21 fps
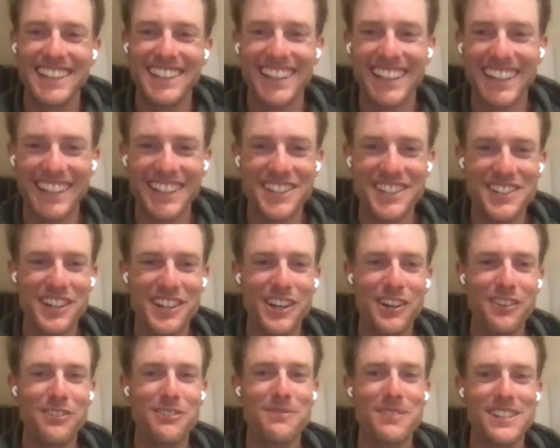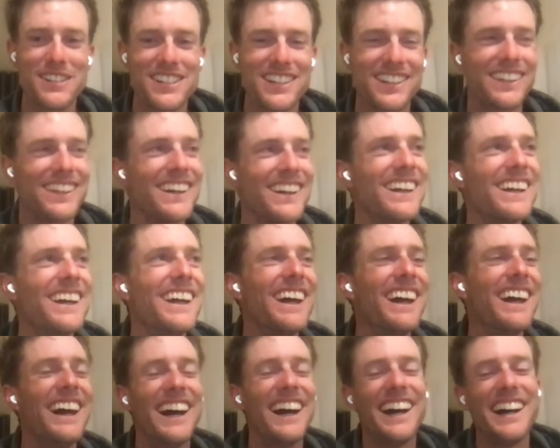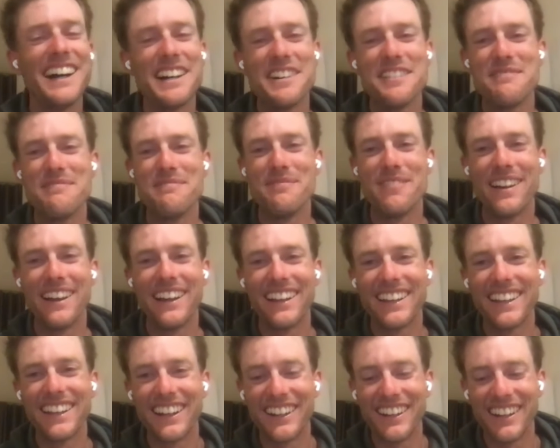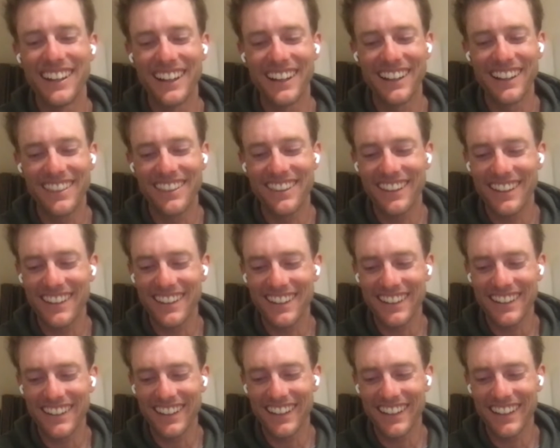yeah. There's a coffee machine there. No, I think